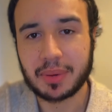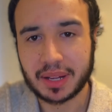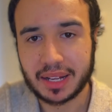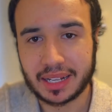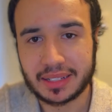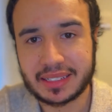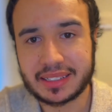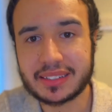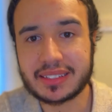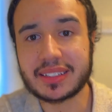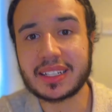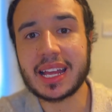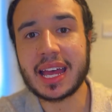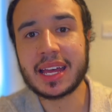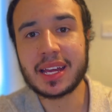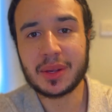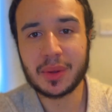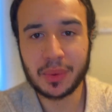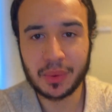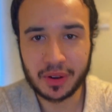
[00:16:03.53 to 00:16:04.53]
and
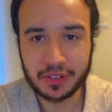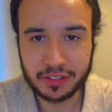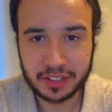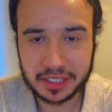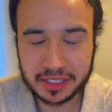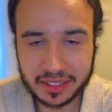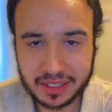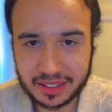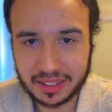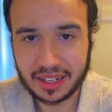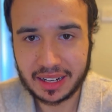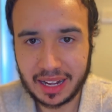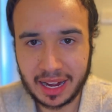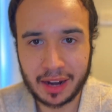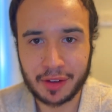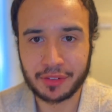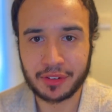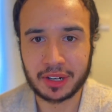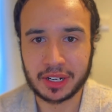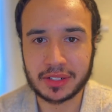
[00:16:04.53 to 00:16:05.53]
stay within
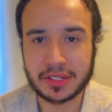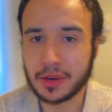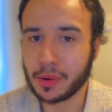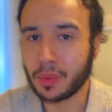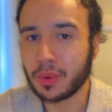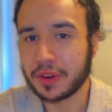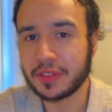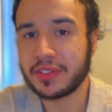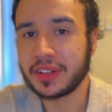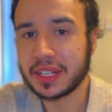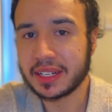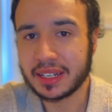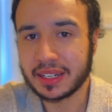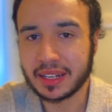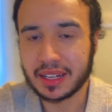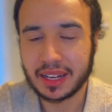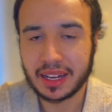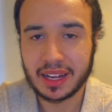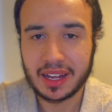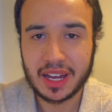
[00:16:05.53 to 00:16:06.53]
Africa,
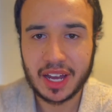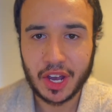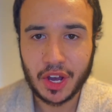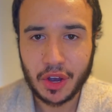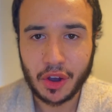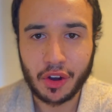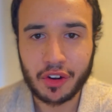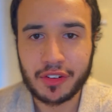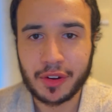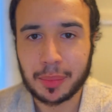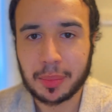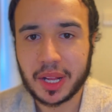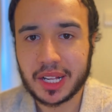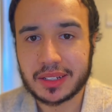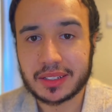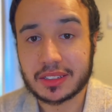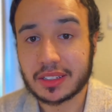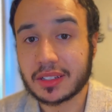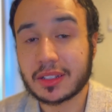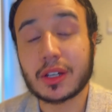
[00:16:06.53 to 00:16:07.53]
within other
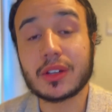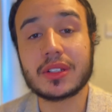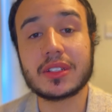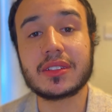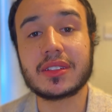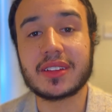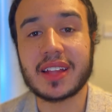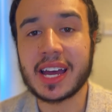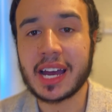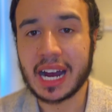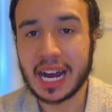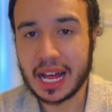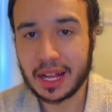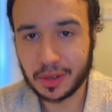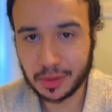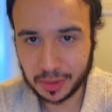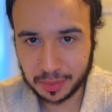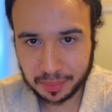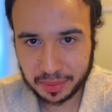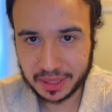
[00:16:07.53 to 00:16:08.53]
places, because they are
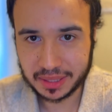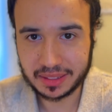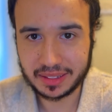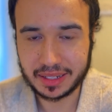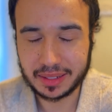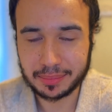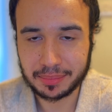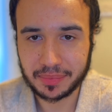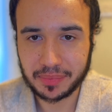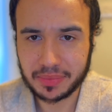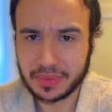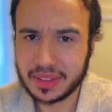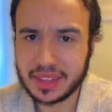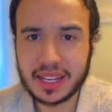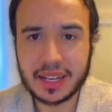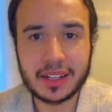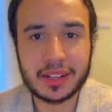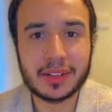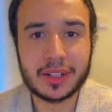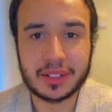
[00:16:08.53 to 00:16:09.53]
helping them.
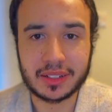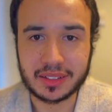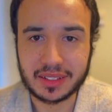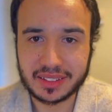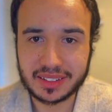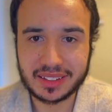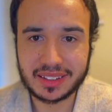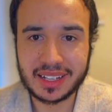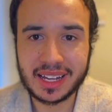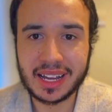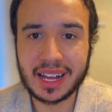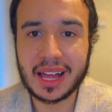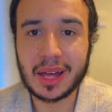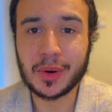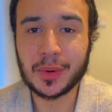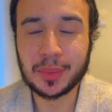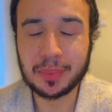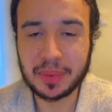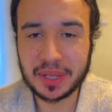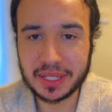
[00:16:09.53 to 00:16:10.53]
They are not. They are
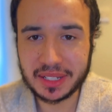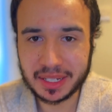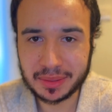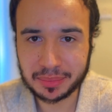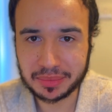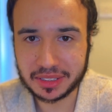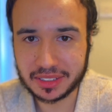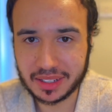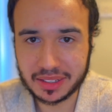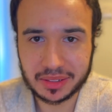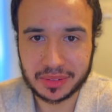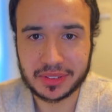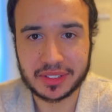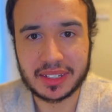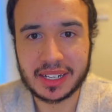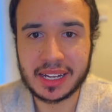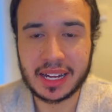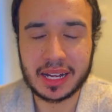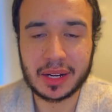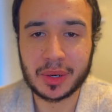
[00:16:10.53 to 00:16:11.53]
helping themselves.
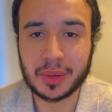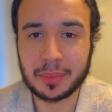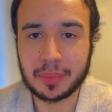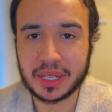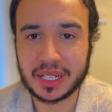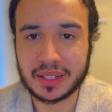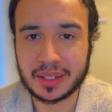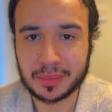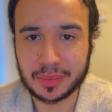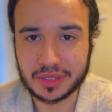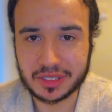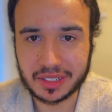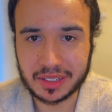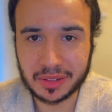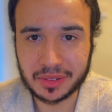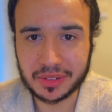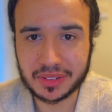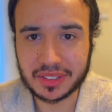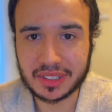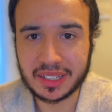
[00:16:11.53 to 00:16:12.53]
They are helping
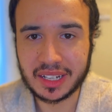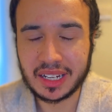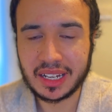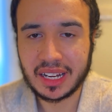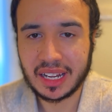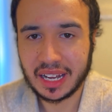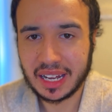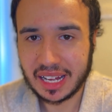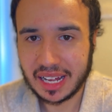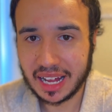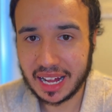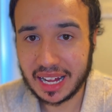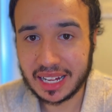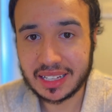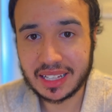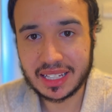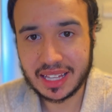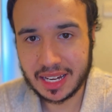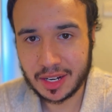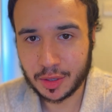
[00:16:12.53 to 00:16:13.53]
themselves
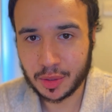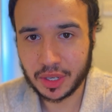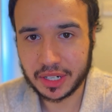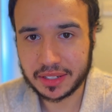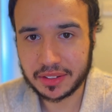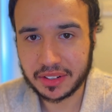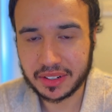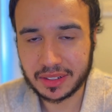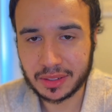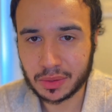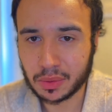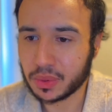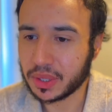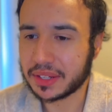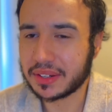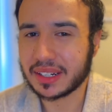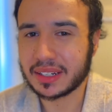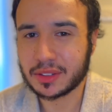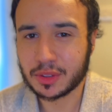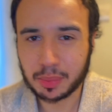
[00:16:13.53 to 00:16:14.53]
and their riches,
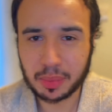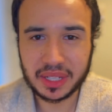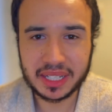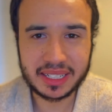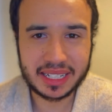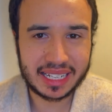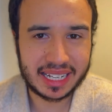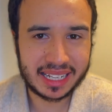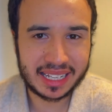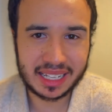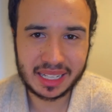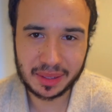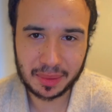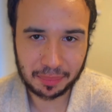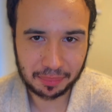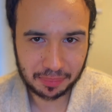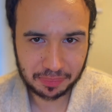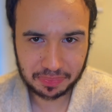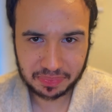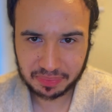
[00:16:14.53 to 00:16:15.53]
which has been a
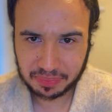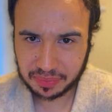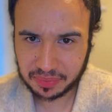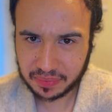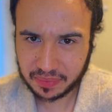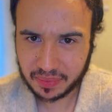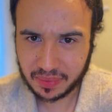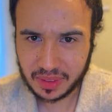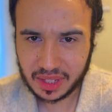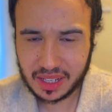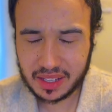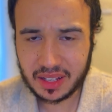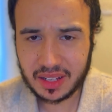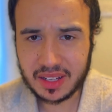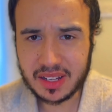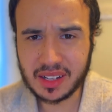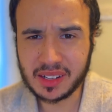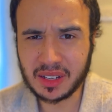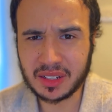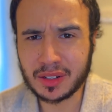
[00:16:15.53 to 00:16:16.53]

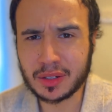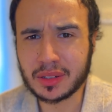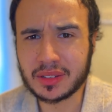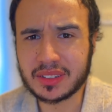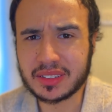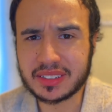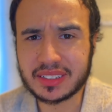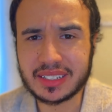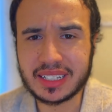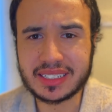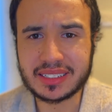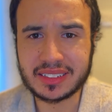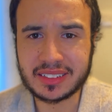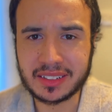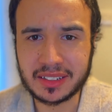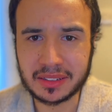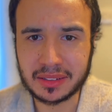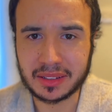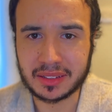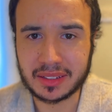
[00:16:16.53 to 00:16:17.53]

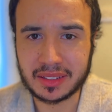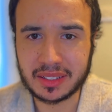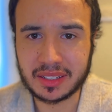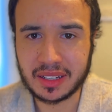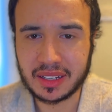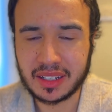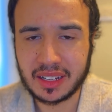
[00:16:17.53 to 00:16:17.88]
consistent